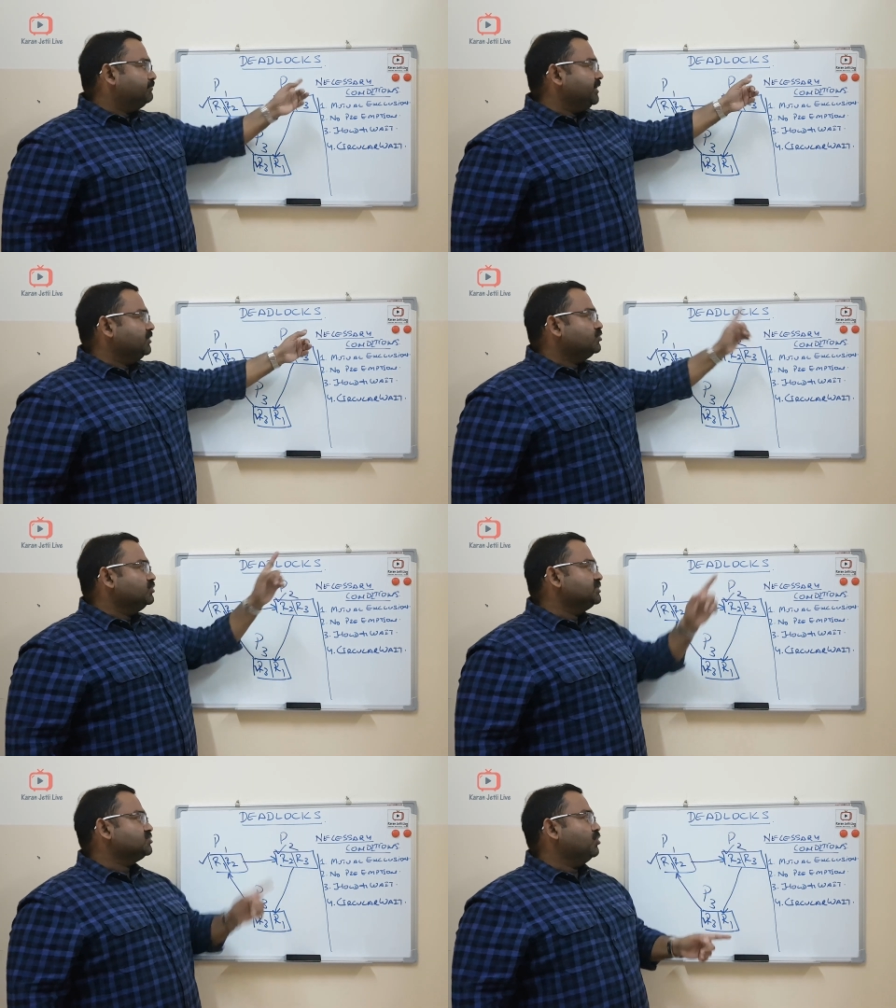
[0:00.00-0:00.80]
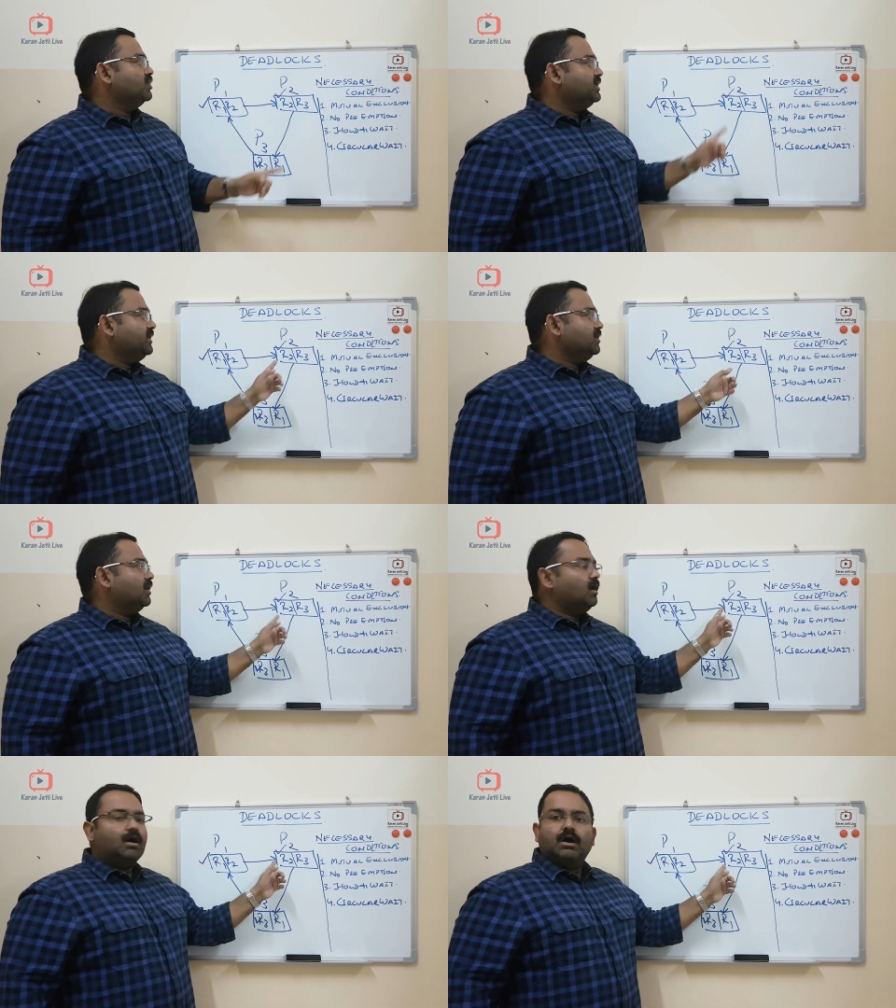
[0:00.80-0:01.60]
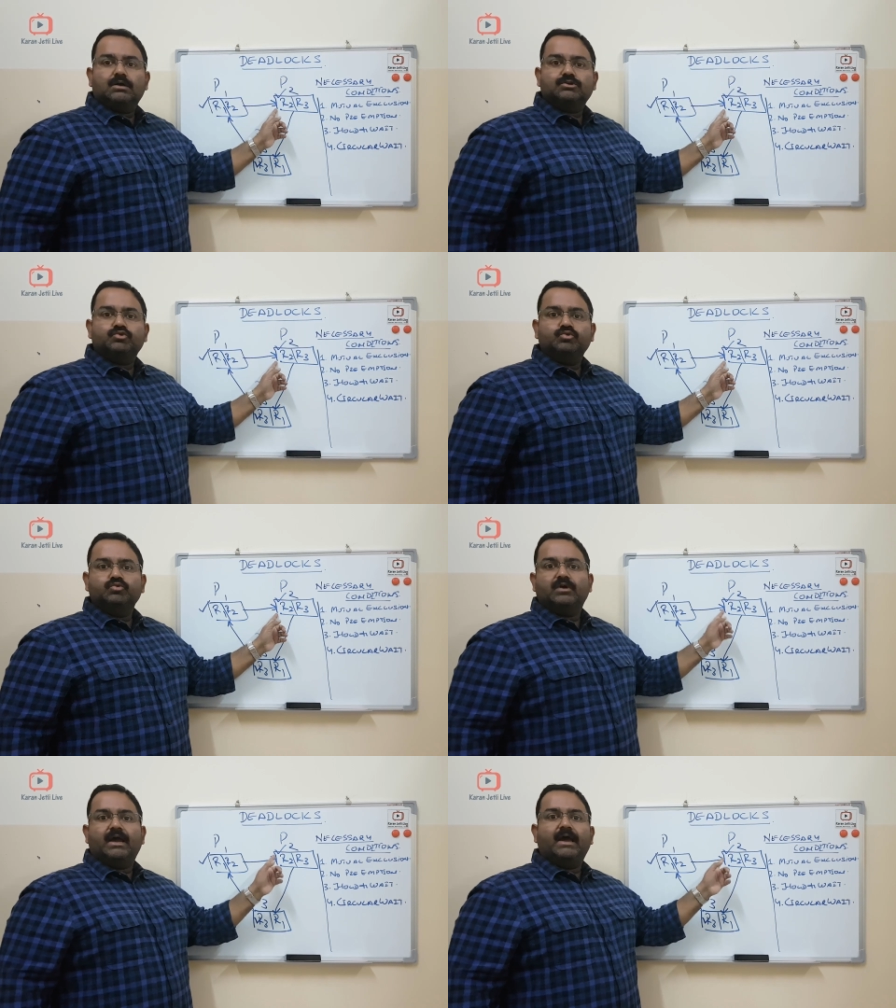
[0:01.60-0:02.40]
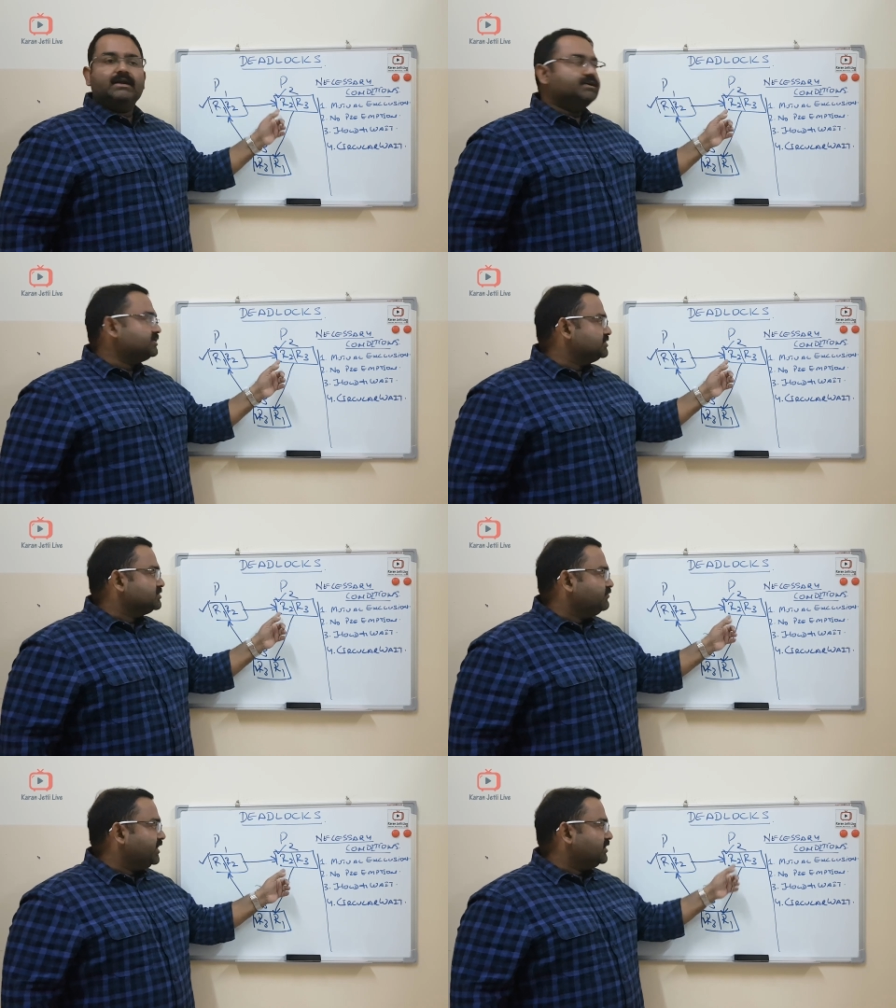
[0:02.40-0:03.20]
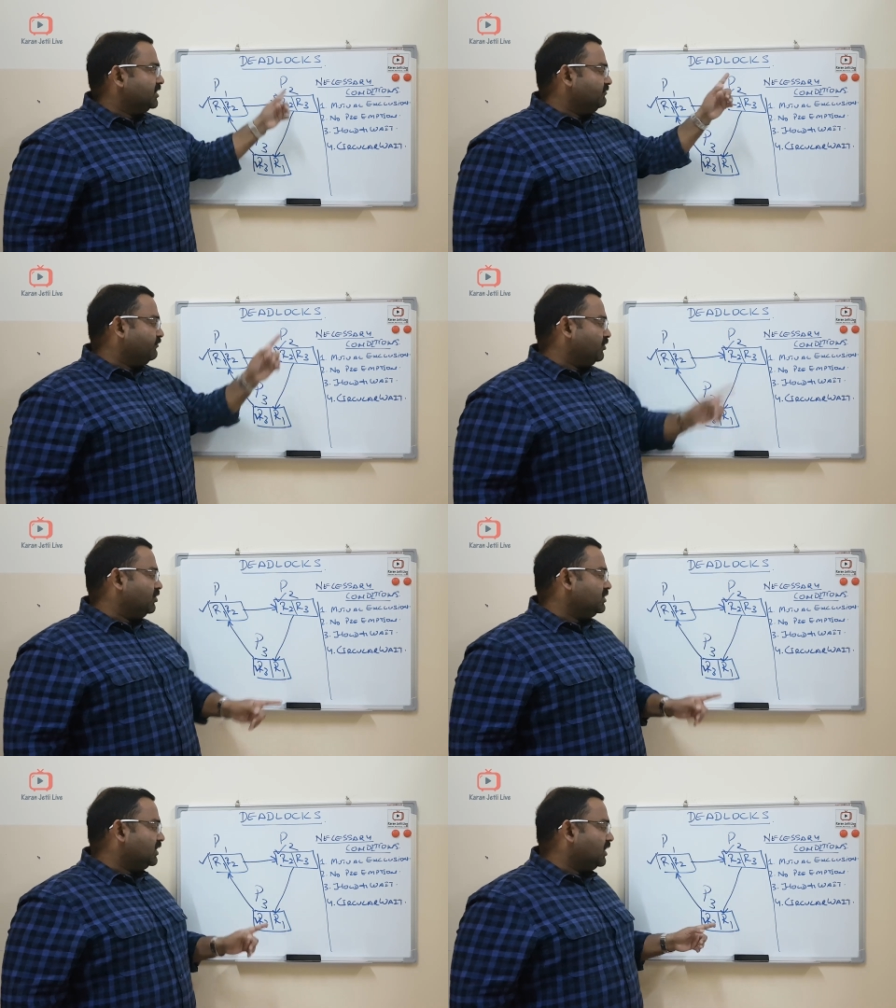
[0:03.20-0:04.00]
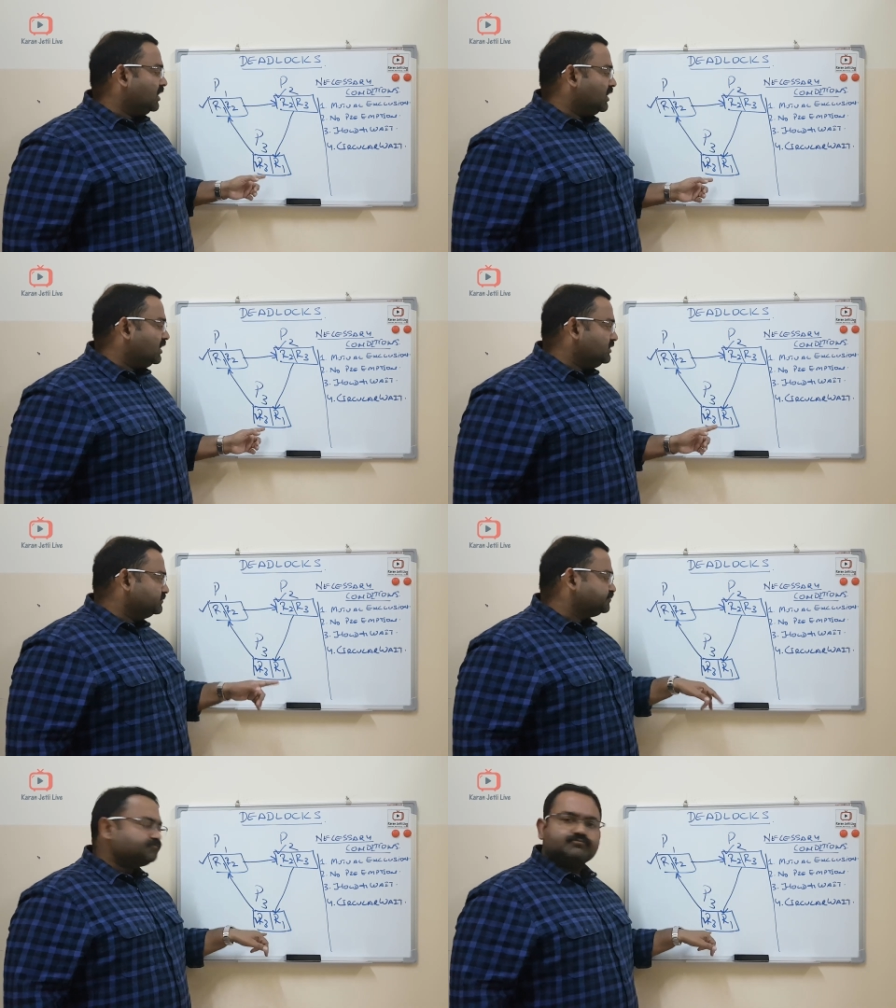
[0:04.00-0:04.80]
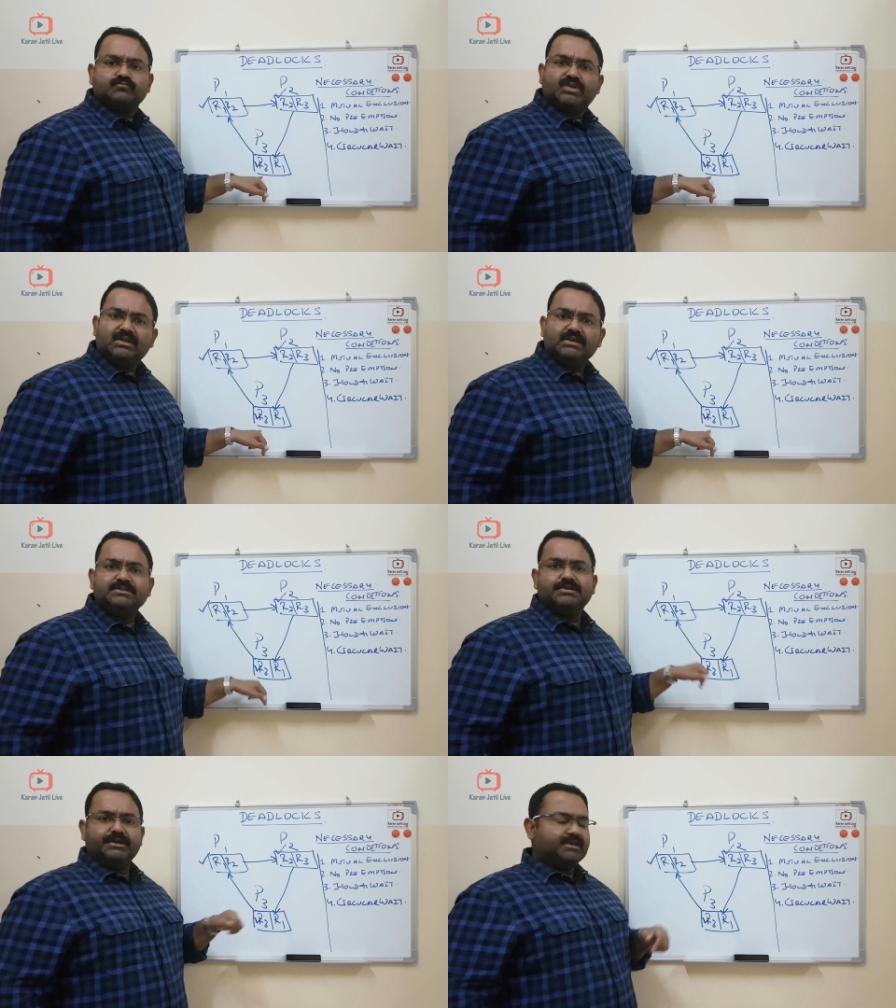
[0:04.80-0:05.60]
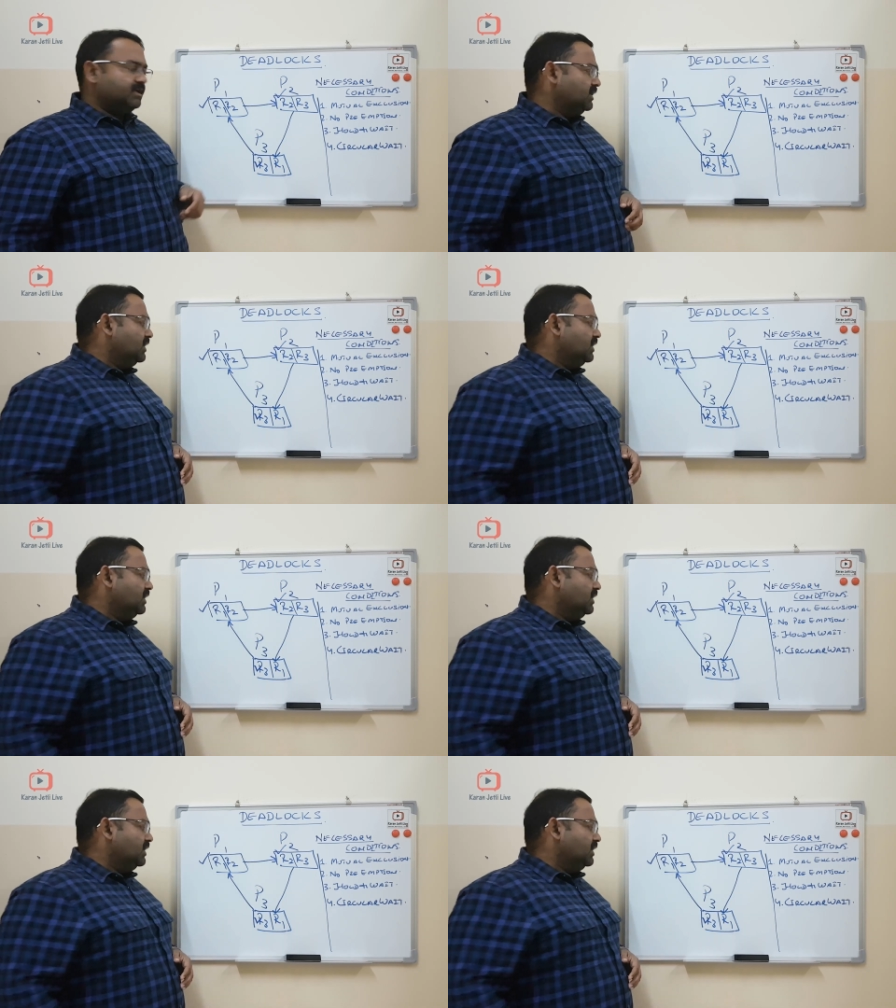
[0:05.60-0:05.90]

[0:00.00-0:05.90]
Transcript: P2 is holding R2 and it is waiting for R3.